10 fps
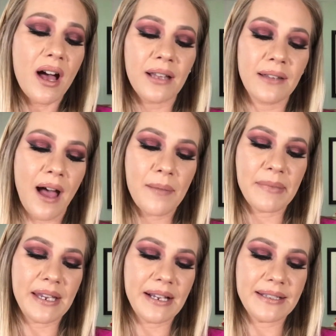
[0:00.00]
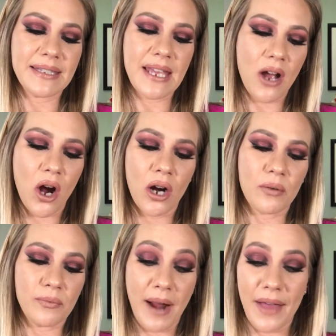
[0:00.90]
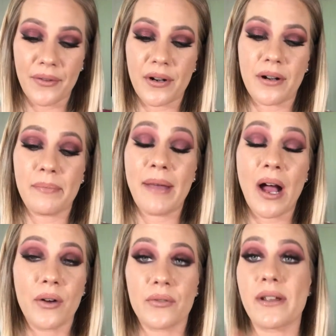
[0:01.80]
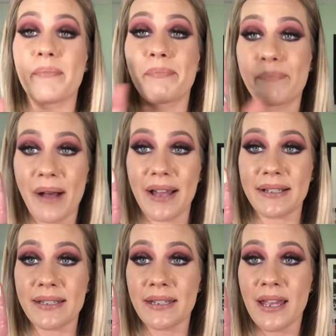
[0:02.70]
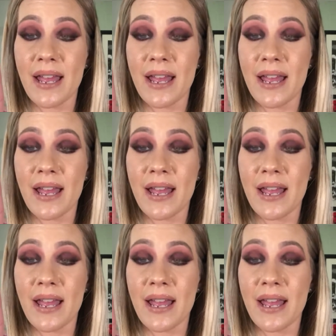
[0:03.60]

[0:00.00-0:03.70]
a lot because they are rather powdery, but